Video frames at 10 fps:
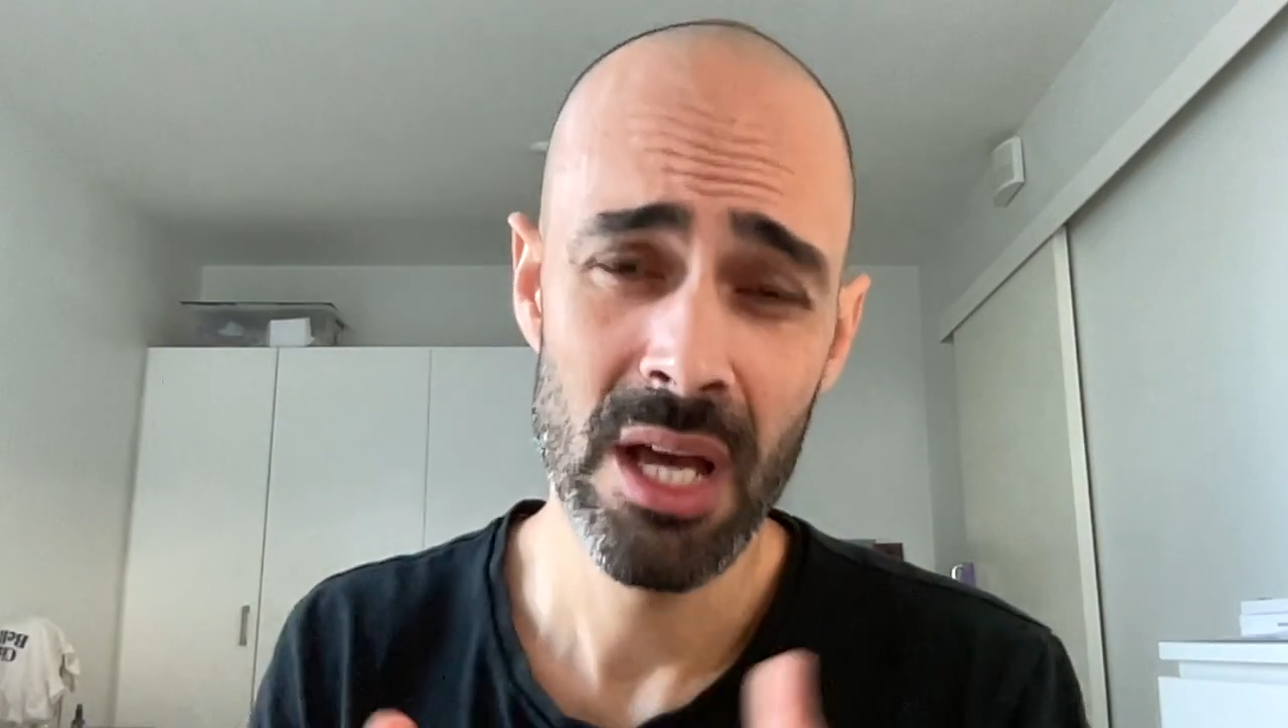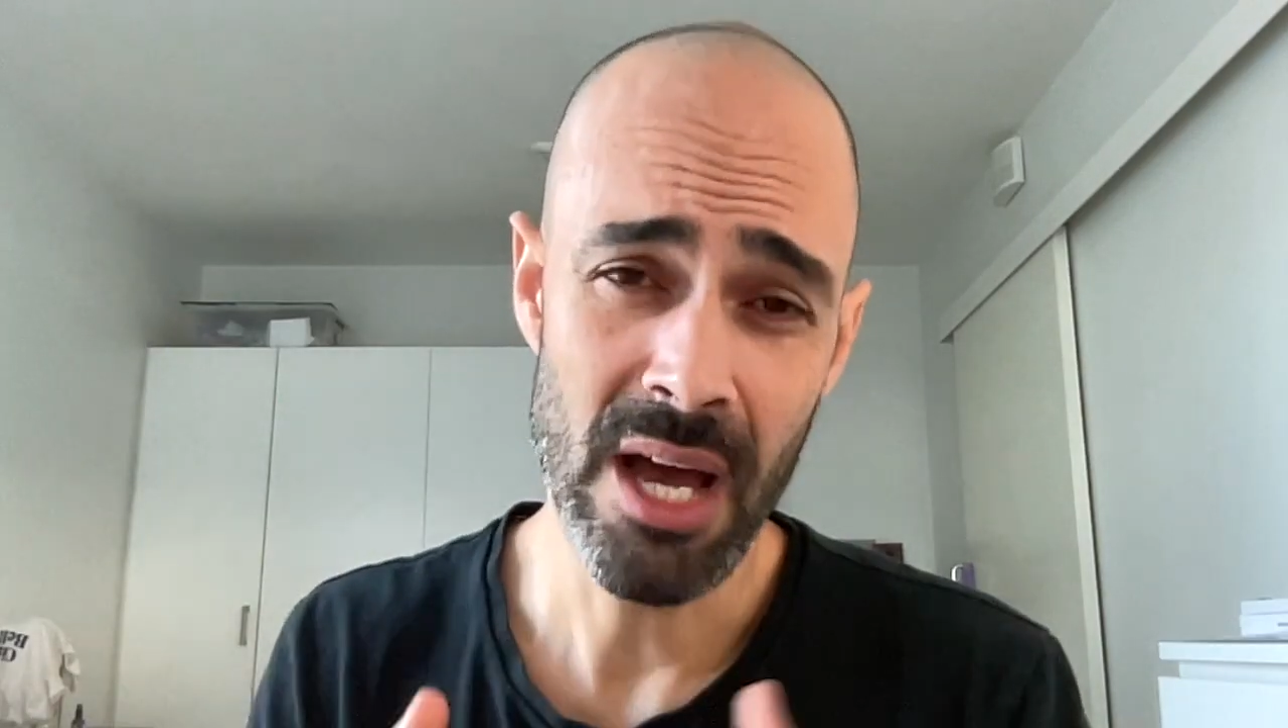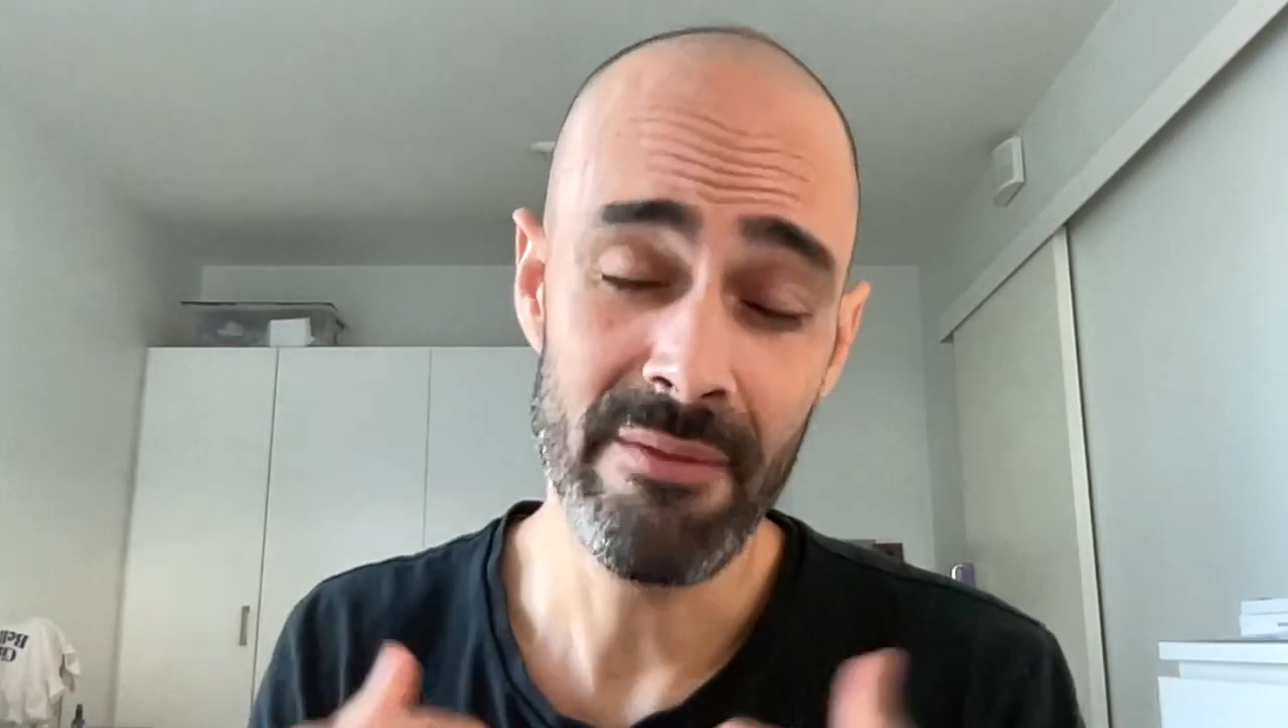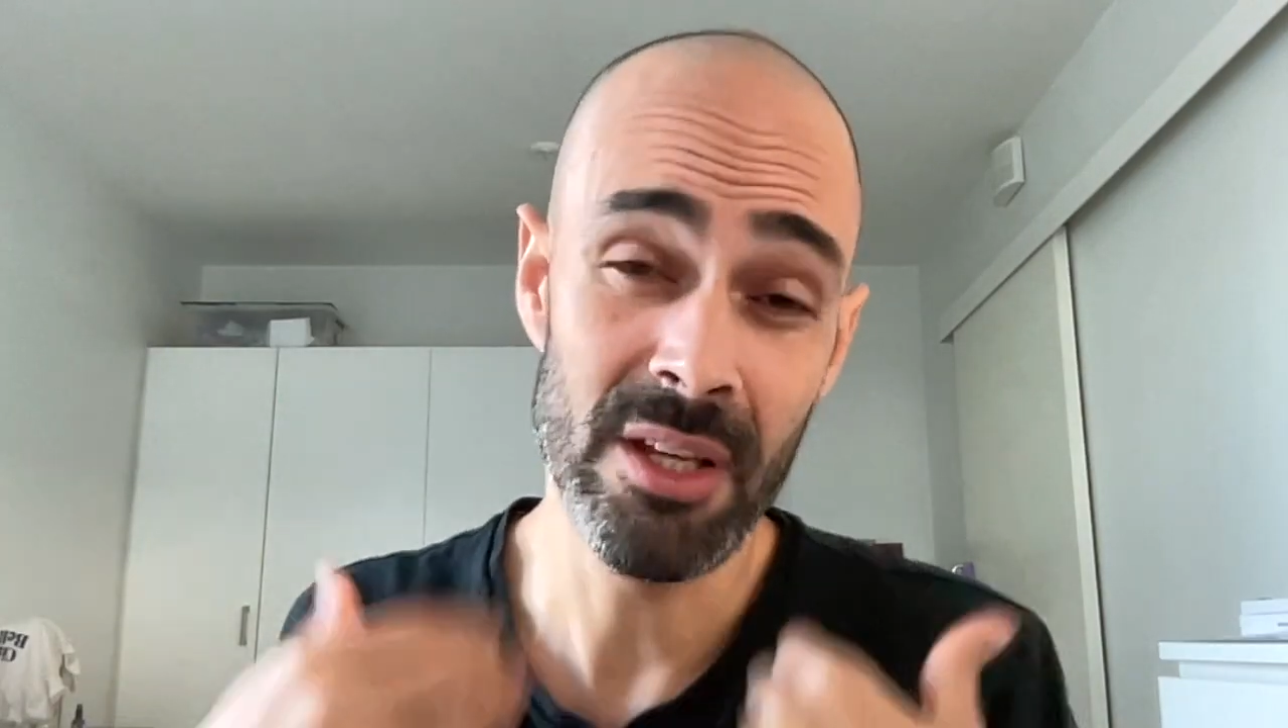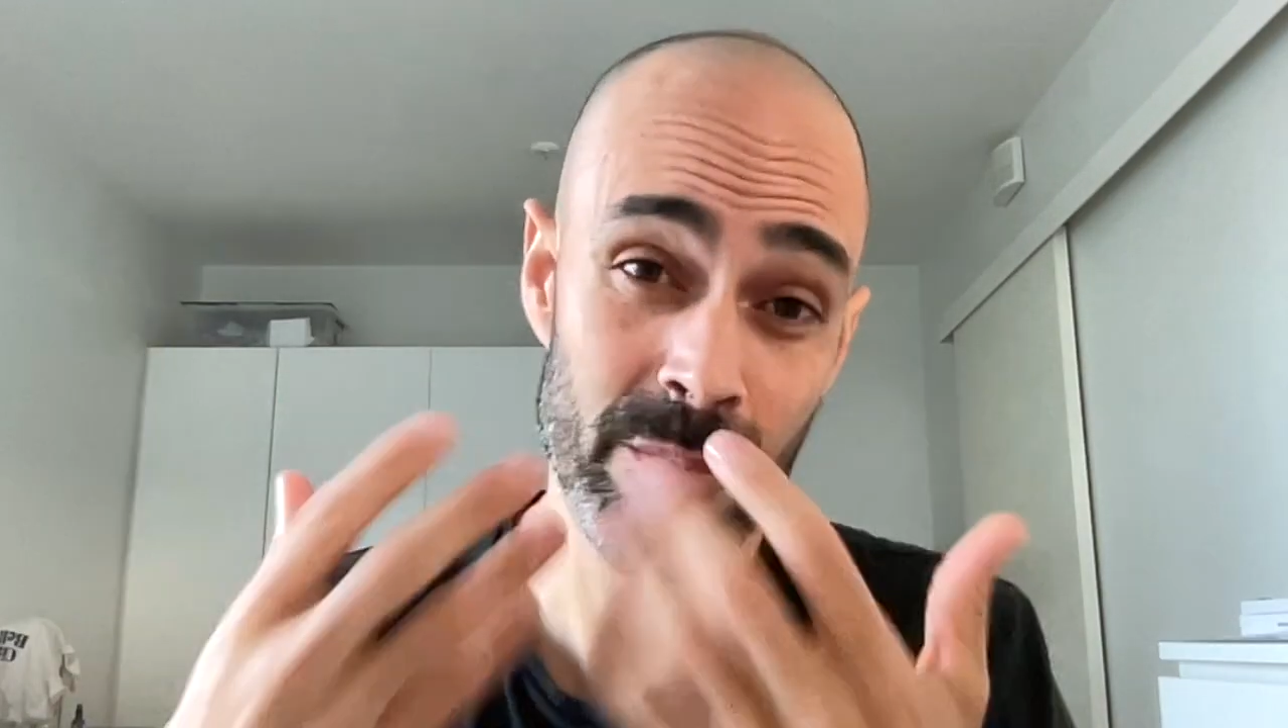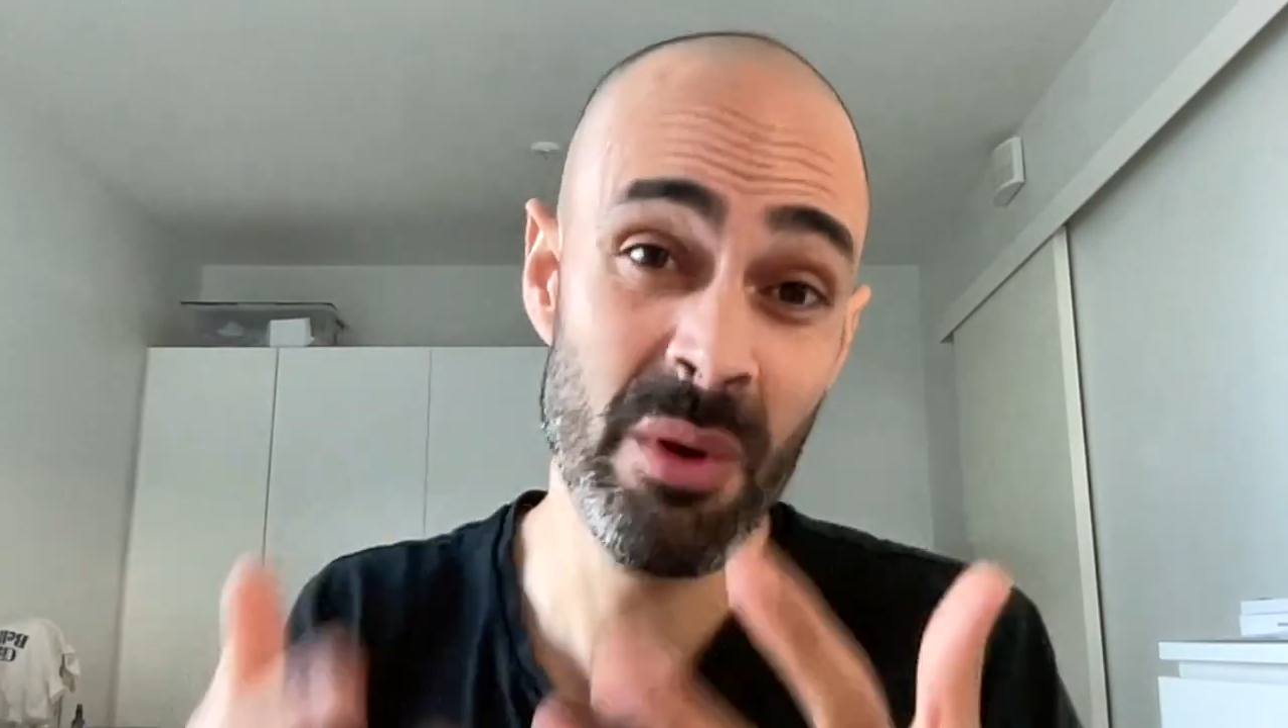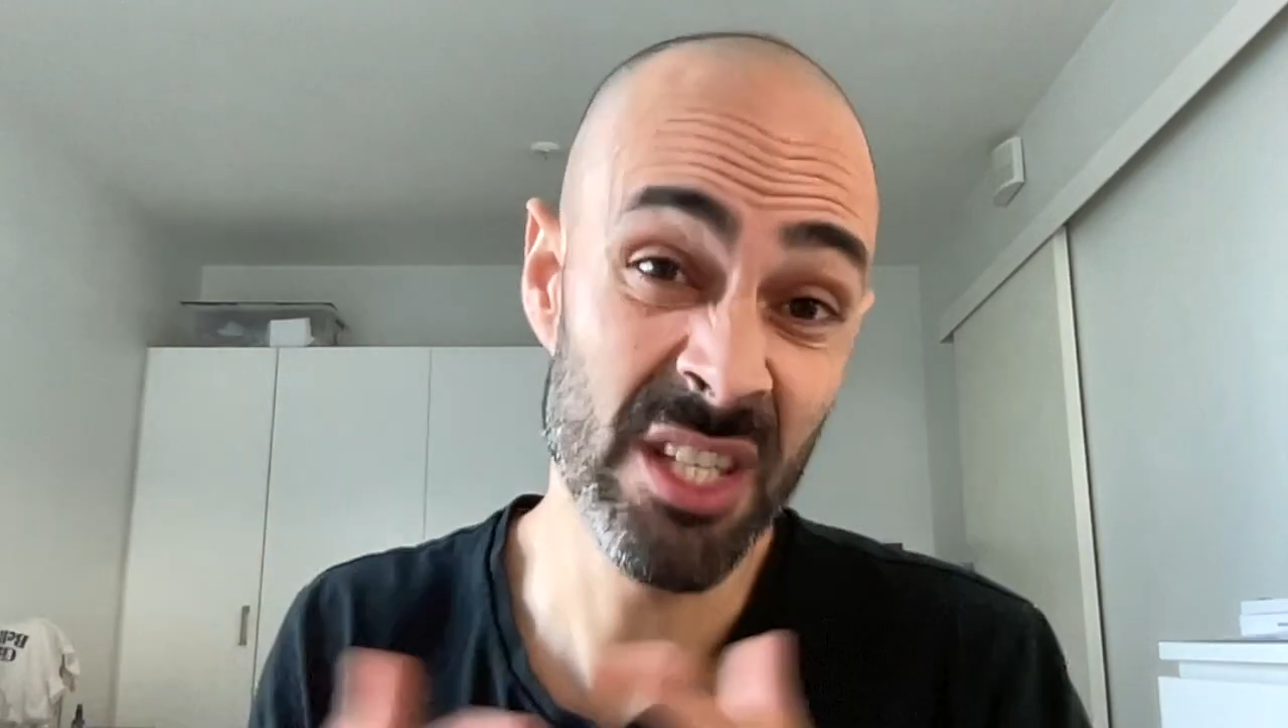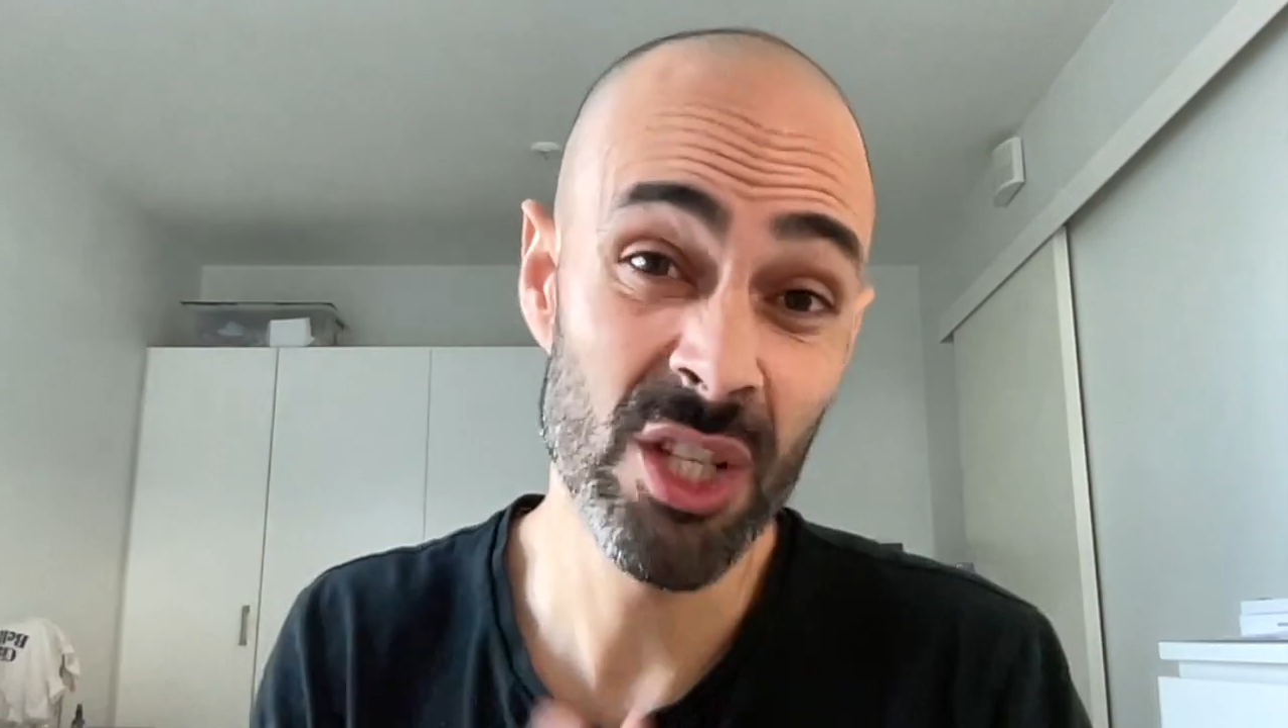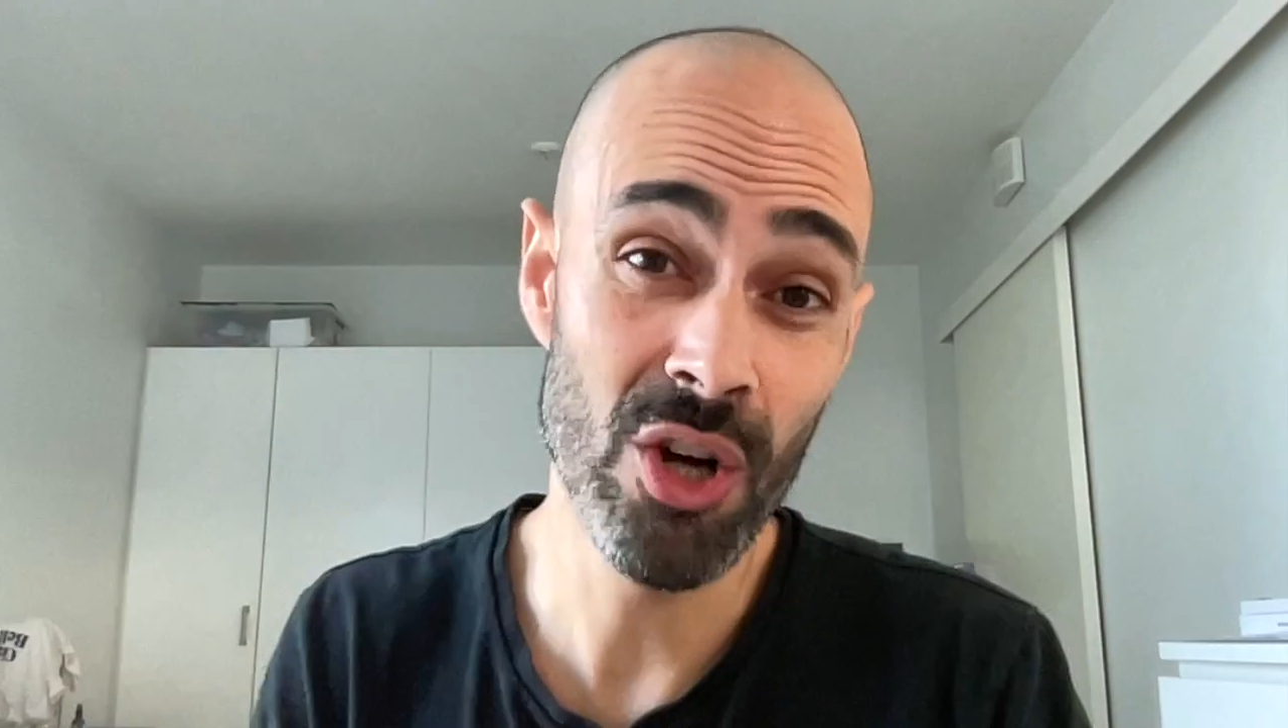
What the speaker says: I've experienced